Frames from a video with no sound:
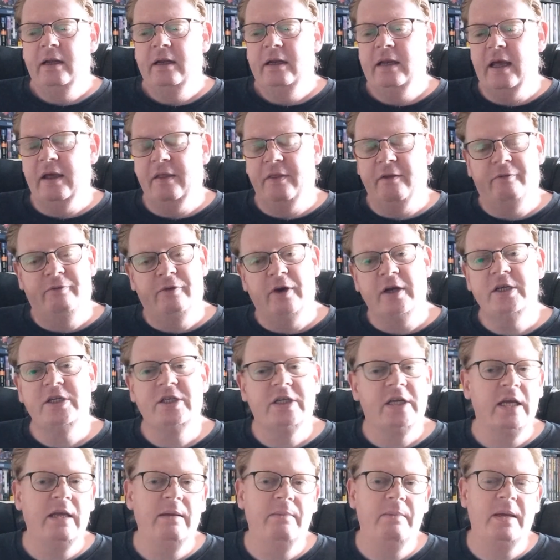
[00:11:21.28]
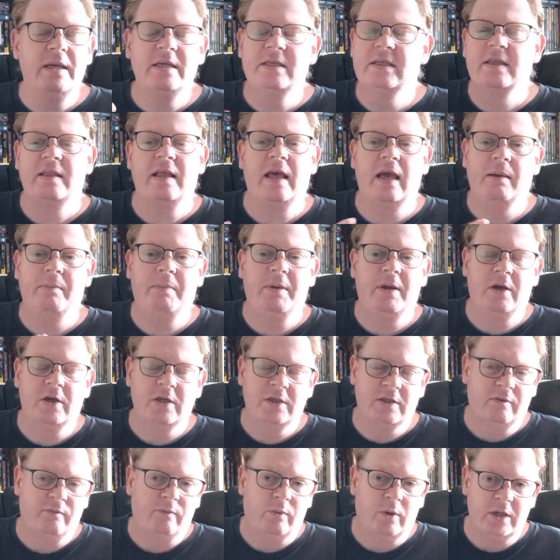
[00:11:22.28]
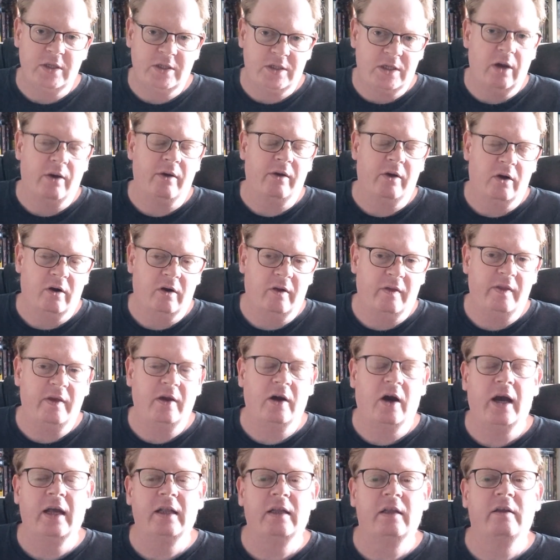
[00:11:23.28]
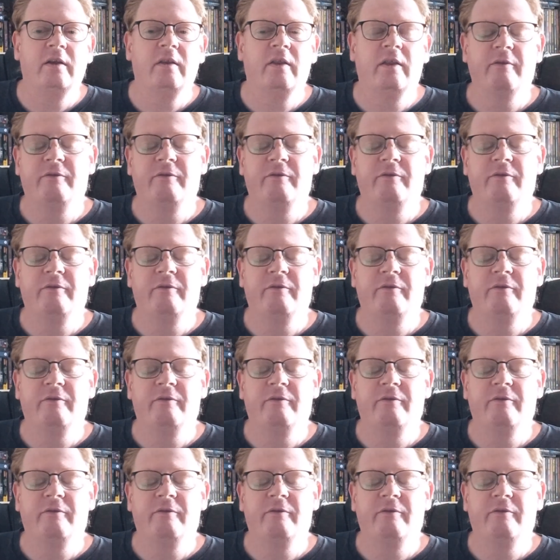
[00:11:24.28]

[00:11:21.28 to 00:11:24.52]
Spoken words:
Now, the French team isn't there because of what is going on the island.